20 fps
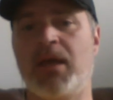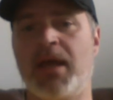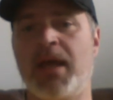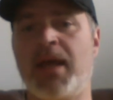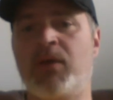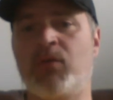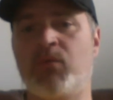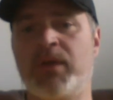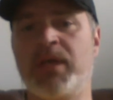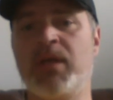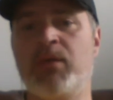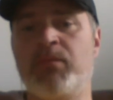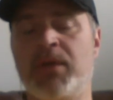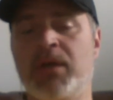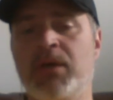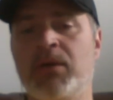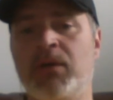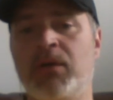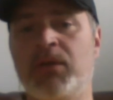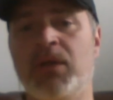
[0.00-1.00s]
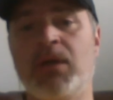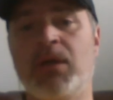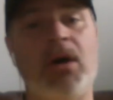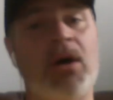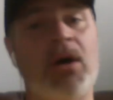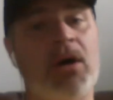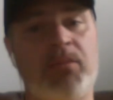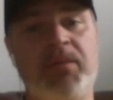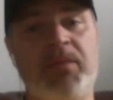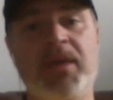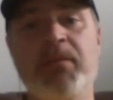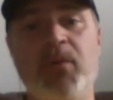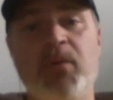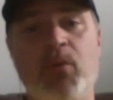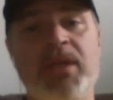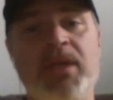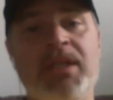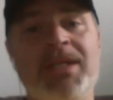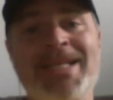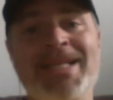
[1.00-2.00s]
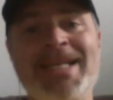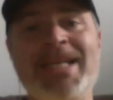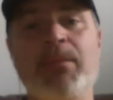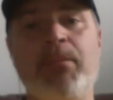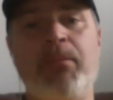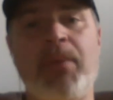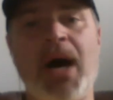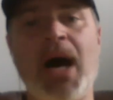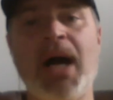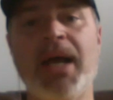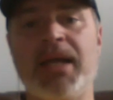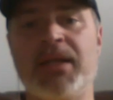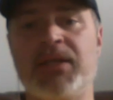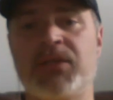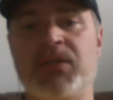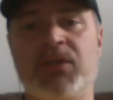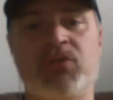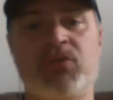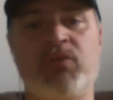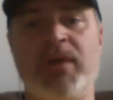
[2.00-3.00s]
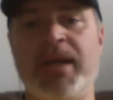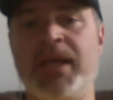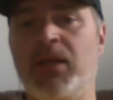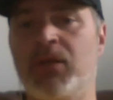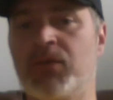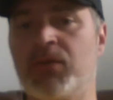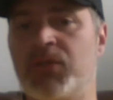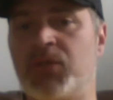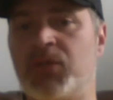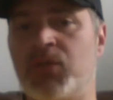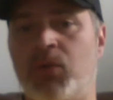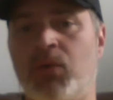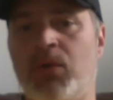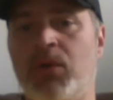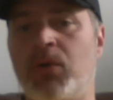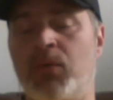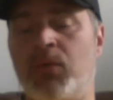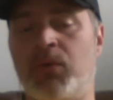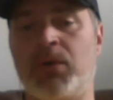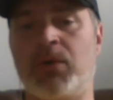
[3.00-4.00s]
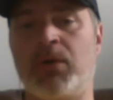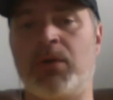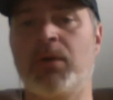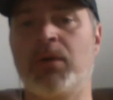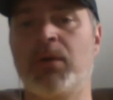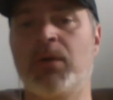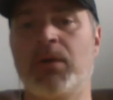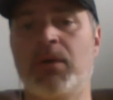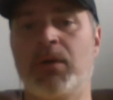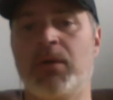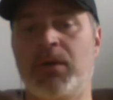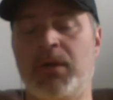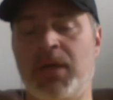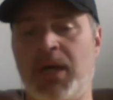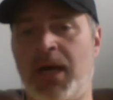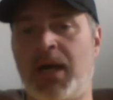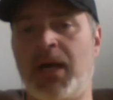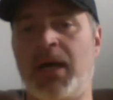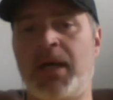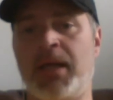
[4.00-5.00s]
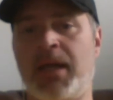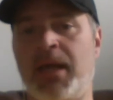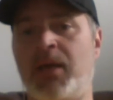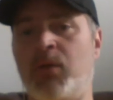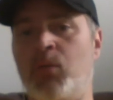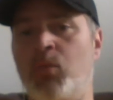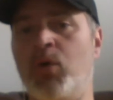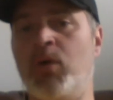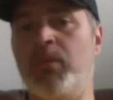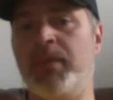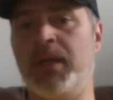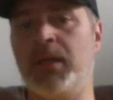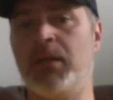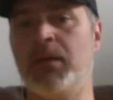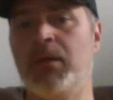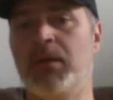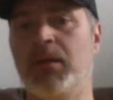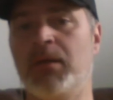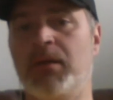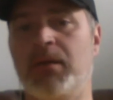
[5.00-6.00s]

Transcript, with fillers: and rebuild are people with deep pockets because regular store owner guy and woman